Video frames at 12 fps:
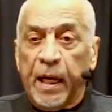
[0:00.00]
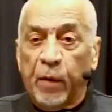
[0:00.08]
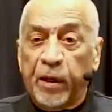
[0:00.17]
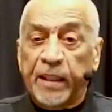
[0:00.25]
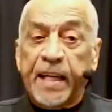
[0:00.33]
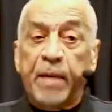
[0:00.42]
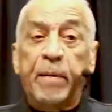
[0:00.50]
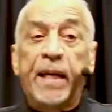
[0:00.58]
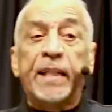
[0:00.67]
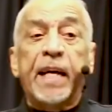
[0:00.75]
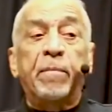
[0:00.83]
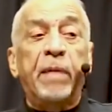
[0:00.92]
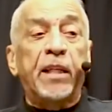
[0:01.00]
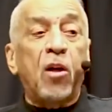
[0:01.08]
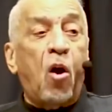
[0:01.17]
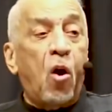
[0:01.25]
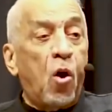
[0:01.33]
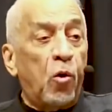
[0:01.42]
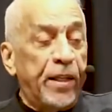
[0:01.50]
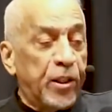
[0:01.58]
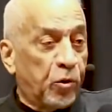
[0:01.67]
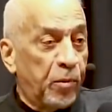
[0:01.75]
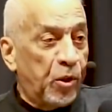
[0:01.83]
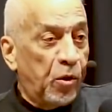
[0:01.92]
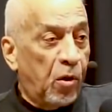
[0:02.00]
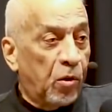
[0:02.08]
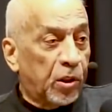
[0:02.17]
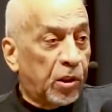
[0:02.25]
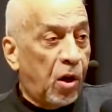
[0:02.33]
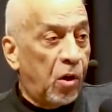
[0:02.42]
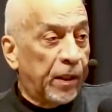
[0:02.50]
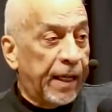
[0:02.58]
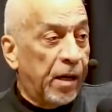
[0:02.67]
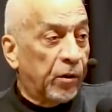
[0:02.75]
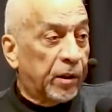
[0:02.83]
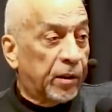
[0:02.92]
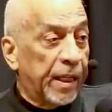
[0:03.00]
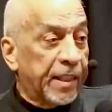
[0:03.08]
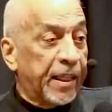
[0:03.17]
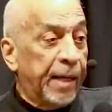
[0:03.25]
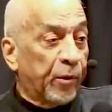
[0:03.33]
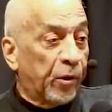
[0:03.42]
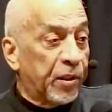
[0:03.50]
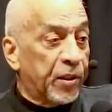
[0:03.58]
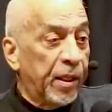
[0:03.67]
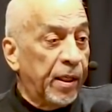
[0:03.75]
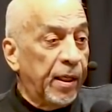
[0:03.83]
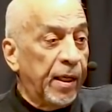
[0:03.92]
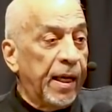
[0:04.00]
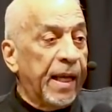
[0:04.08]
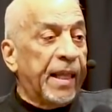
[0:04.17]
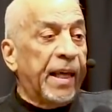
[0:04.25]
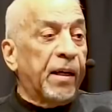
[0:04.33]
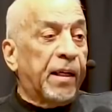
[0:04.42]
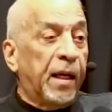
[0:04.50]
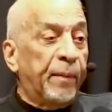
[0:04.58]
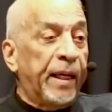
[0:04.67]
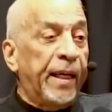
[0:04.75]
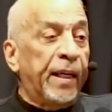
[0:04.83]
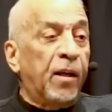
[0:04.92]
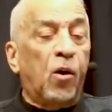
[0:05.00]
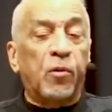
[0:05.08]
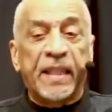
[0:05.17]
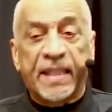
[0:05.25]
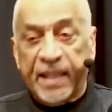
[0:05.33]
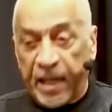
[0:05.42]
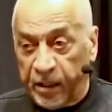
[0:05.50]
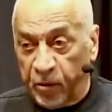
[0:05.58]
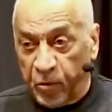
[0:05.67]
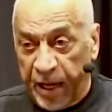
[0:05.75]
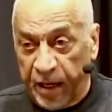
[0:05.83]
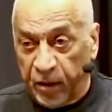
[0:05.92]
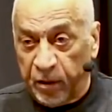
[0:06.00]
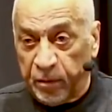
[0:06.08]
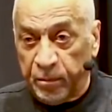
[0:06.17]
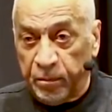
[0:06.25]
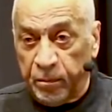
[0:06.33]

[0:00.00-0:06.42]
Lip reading: And what does that mean? That means all these groups you all call now as immigrants, they're coming in on the second rail.